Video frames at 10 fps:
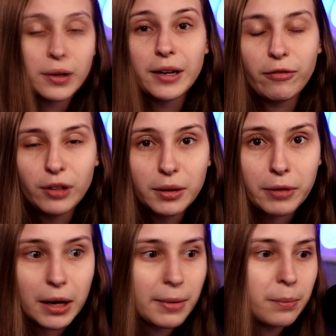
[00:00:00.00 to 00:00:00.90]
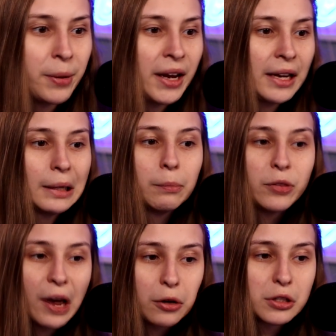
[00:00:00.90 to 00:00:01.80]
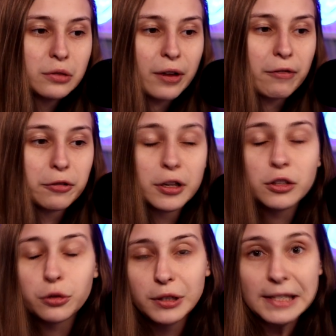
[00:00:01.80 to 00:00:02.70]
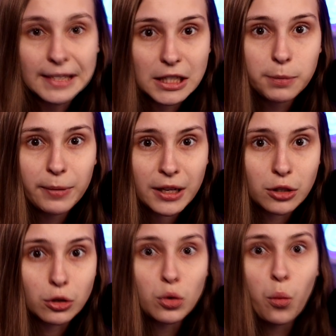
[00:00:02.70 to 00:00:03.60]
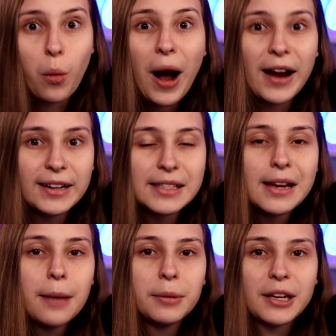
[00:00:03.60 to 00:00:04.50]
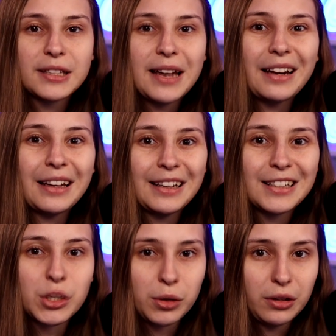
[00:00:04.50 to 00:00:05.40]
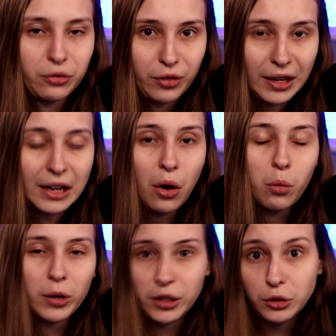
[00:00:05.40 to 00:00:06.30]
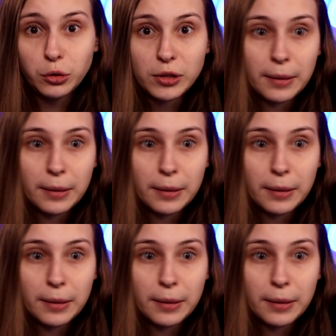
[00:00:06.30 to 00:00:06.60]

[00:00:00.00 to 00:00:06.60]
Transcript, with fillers: So I definitely recommend making them 1536 pixels wide, because then it is screen filling when you use